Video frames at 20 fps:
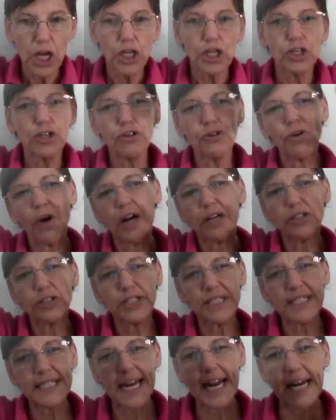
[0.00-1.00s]
you
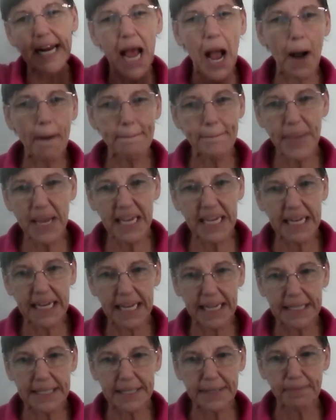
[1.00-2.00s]
understand how big it
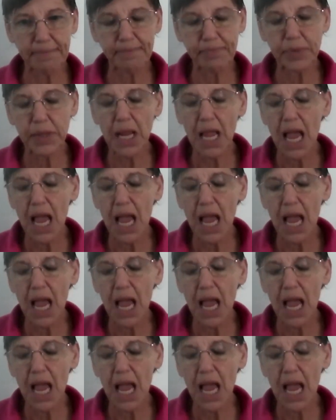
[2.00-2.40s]
is.